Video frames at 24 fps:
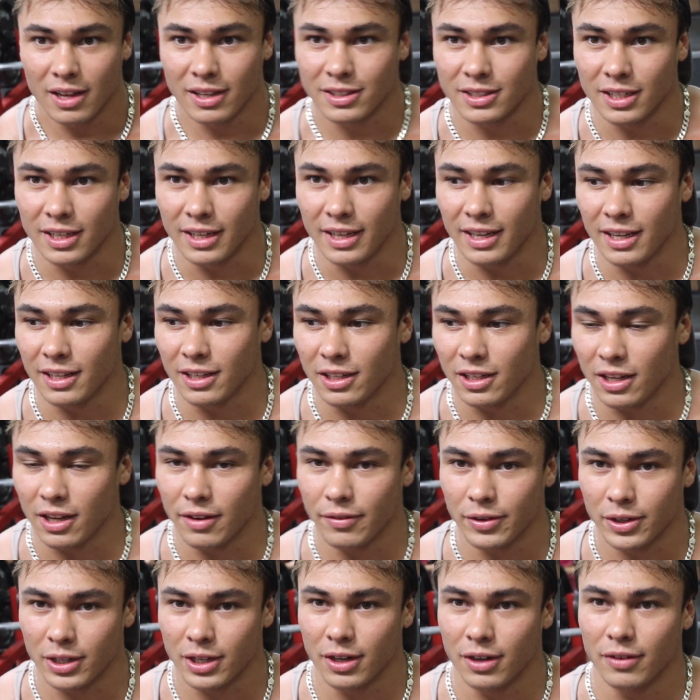It's a, you
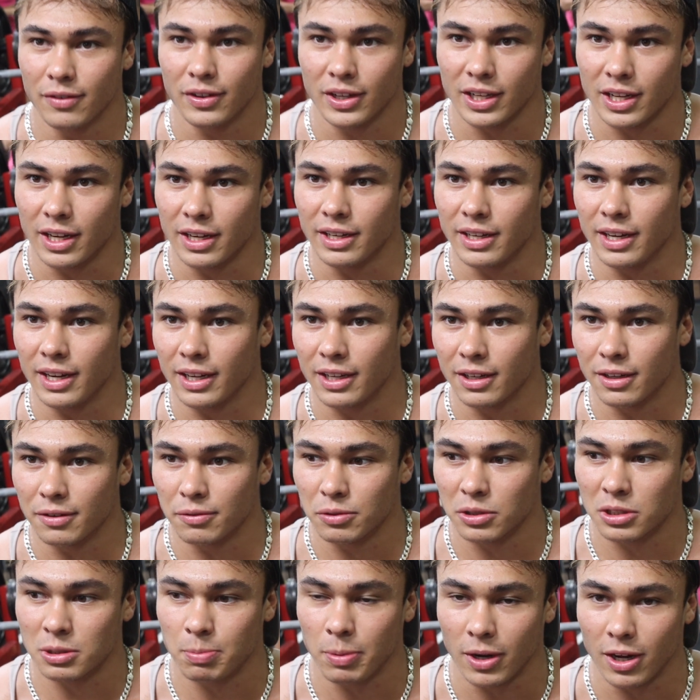ever hear of like a negative
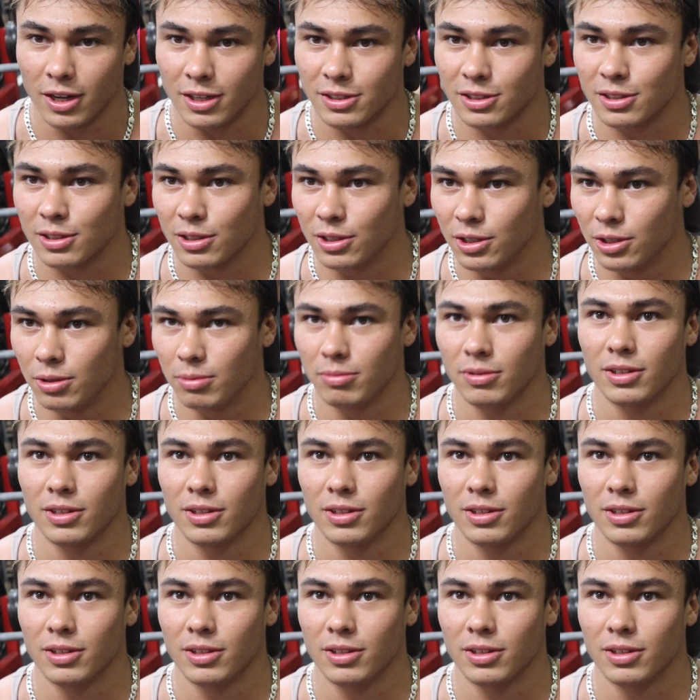response loop?